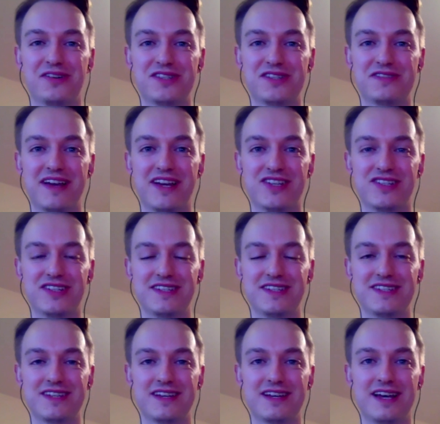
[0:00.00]

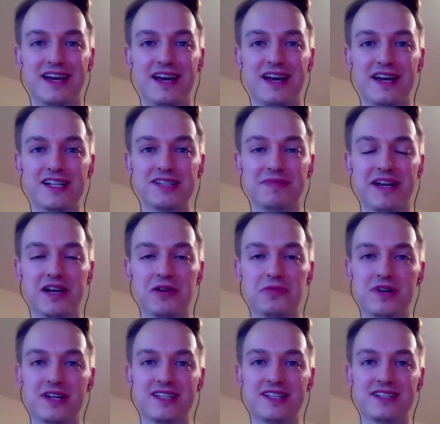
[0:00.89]
conservation to make
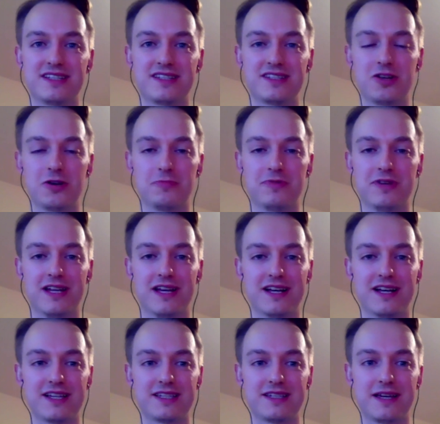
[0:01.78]
a one-stopper
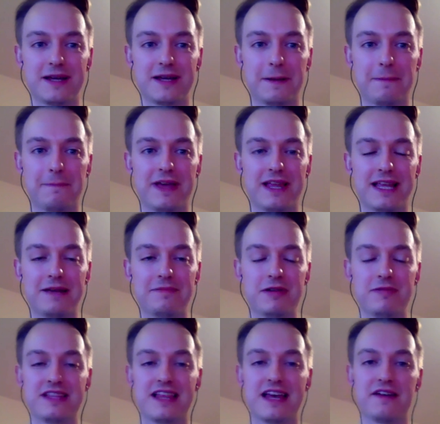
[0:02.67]
last, and they
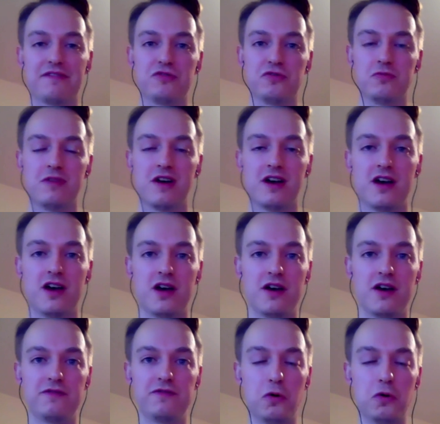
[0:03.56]
may be therefore
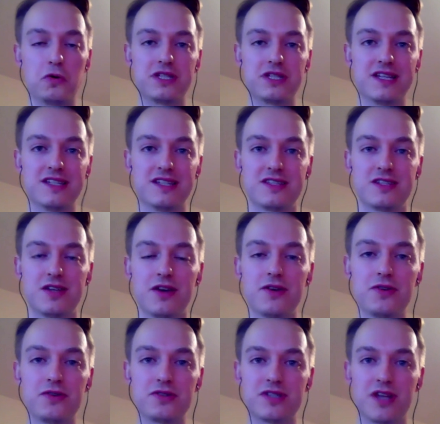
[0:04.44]
forced into two.